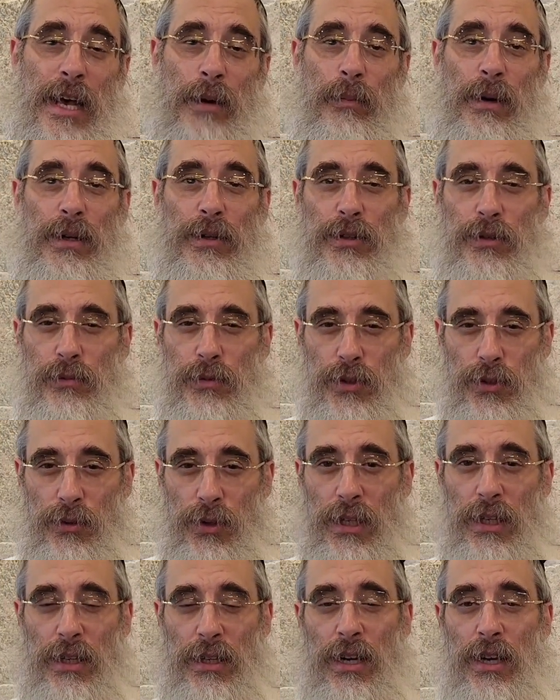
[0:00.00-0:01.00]
by
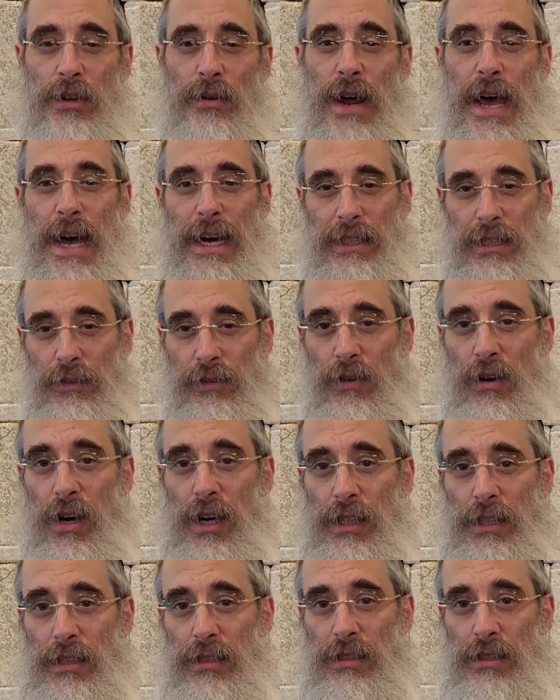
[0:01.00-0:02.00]
doing another act of
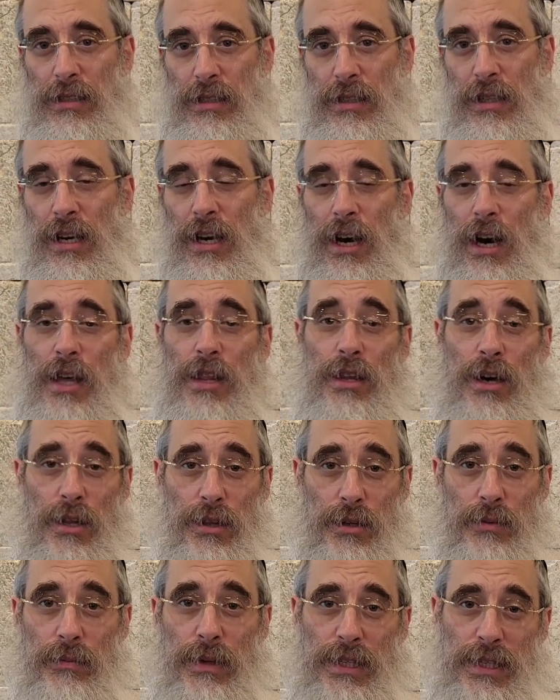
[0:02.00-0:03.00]
kindness,
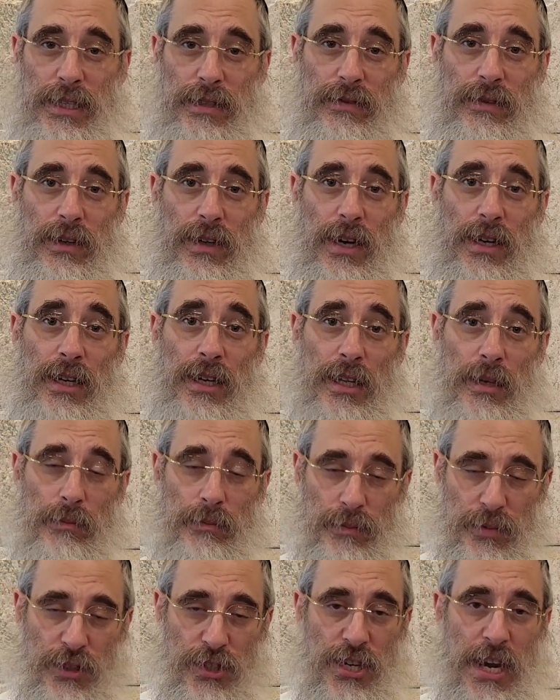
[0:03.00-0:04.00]
another mitzvah,
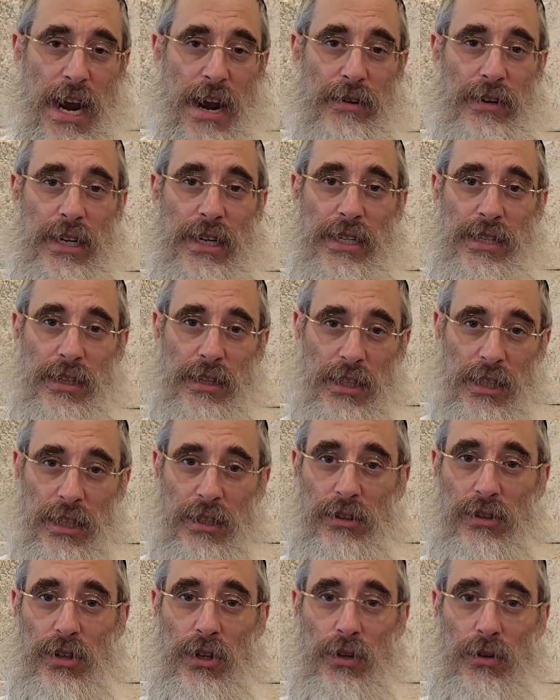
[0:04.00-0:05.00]
another charity, studying
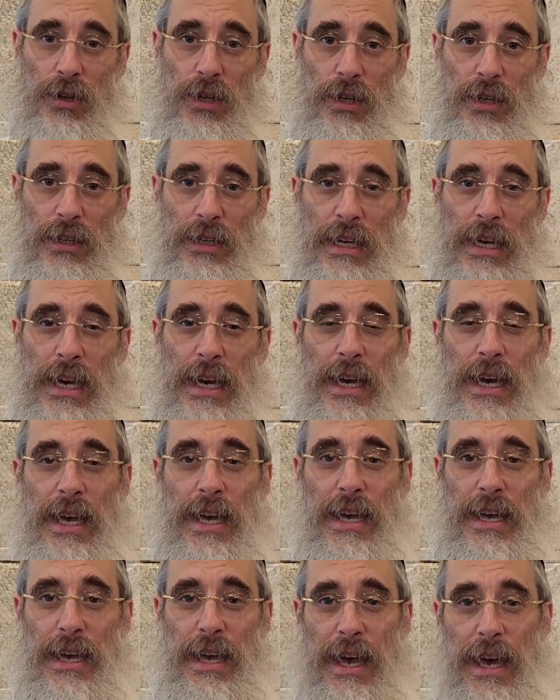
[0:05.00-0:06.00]
Torah.
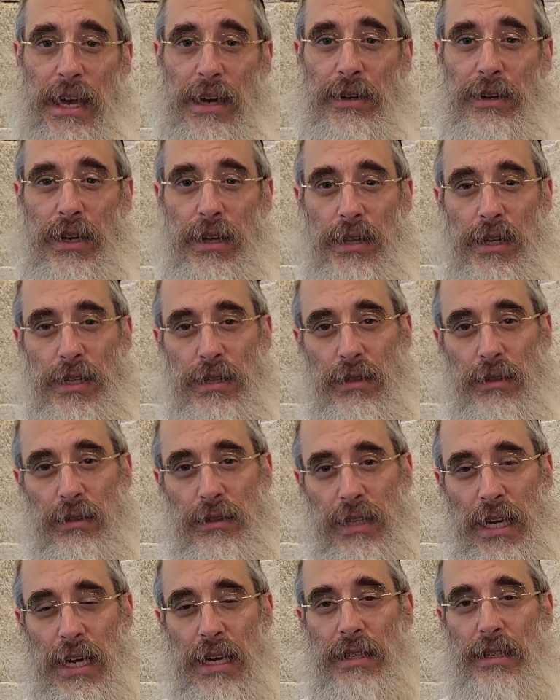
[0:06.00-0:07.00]
And these are the
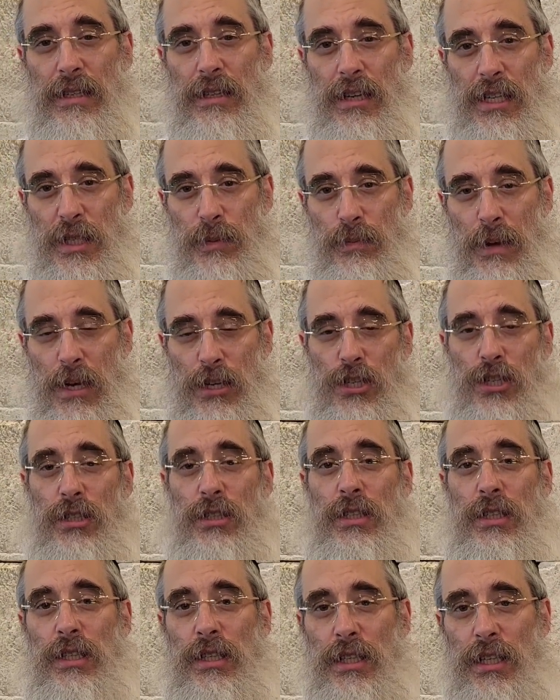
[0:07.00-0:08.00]
days,
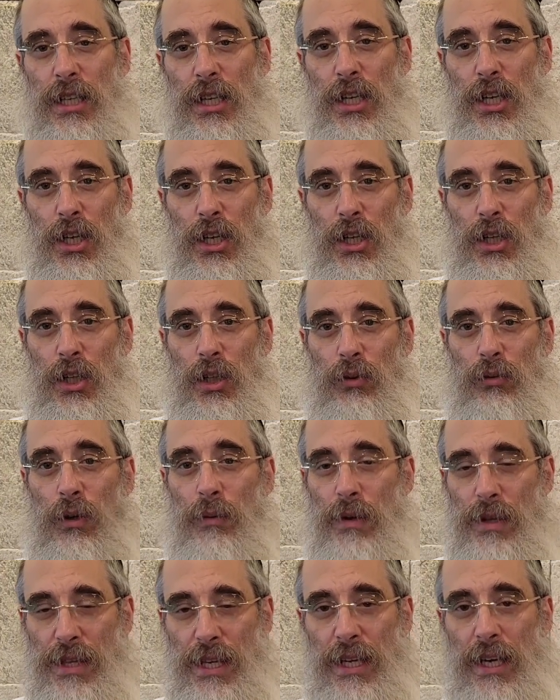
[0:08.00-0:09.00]
especially when
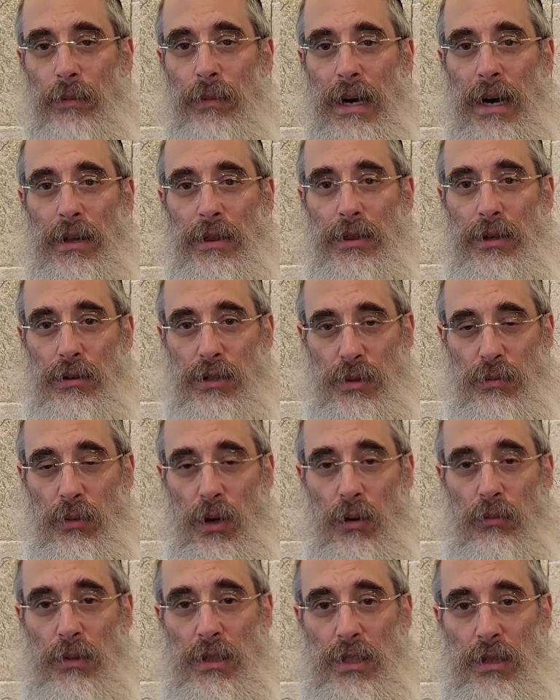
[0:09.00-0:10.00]
we think about those
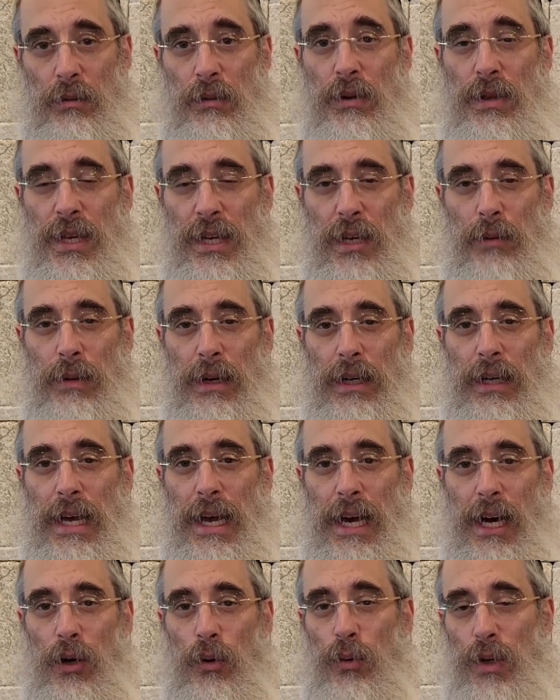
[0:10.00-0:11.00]
moments, when we think about
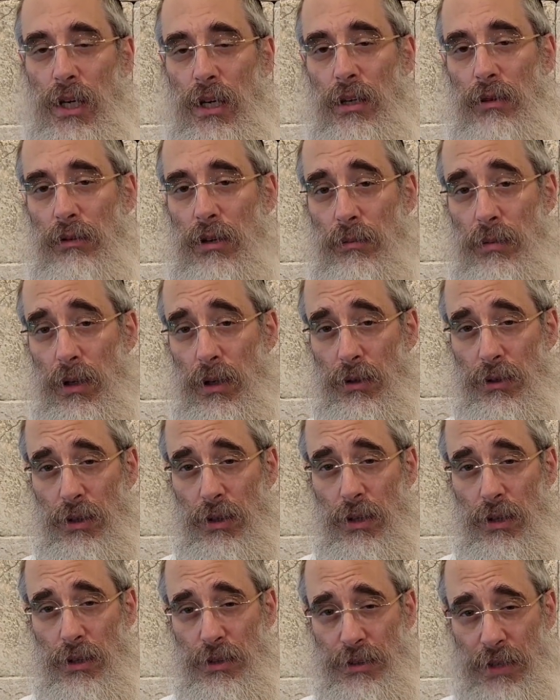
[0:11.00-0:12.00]
how we could
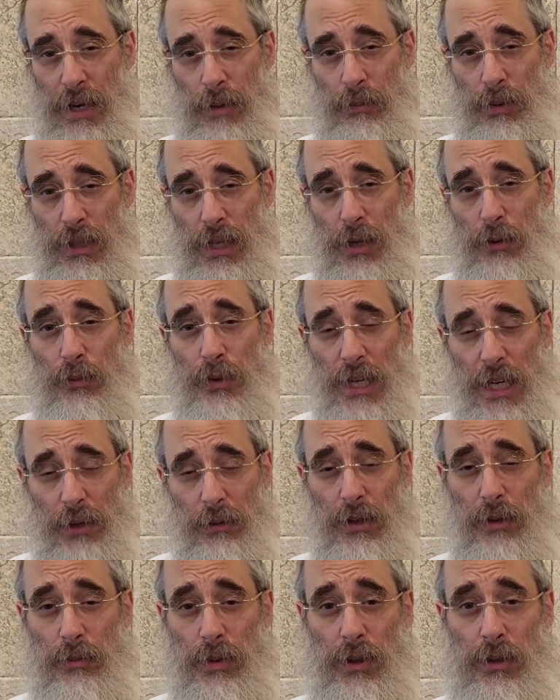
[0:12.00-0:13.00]
rebuild the temple, how we could
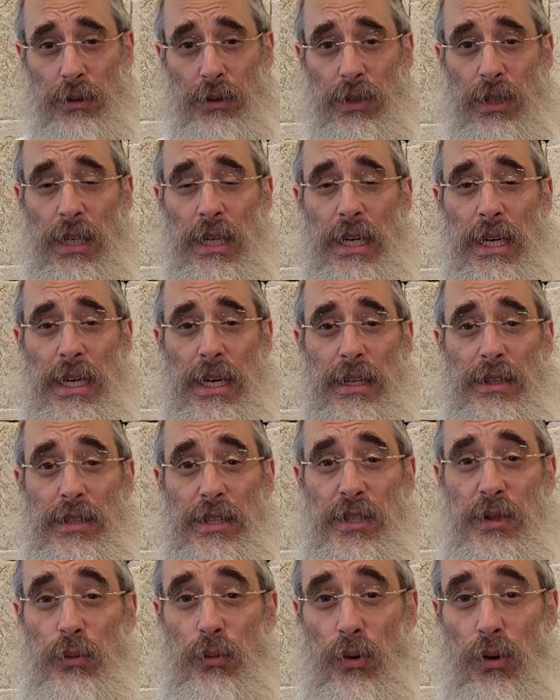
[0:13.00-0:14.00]
rebuild
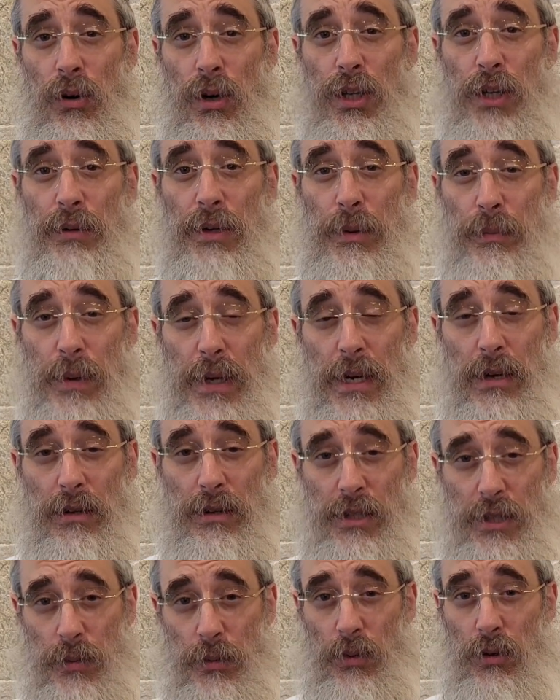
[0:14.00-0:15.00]
this world and repair
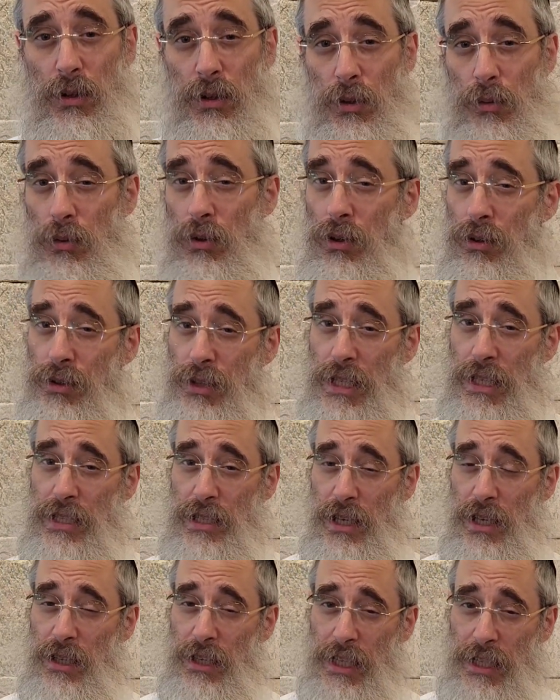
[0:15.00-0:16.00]
this world. The world needs
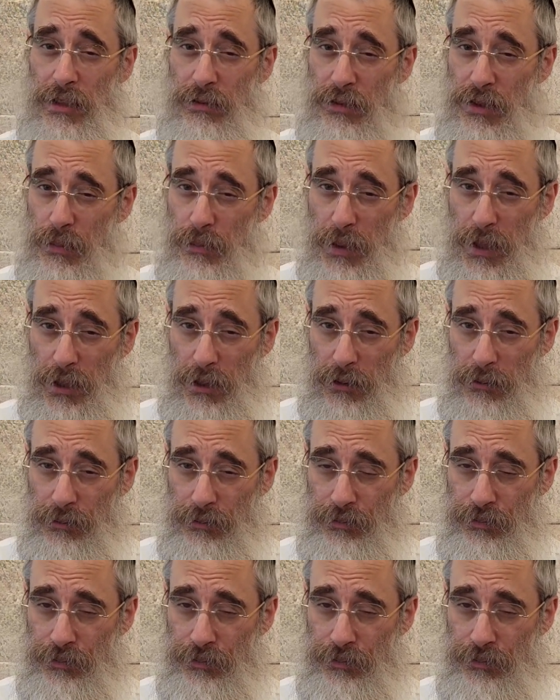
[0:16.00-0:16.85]
a lot of repair.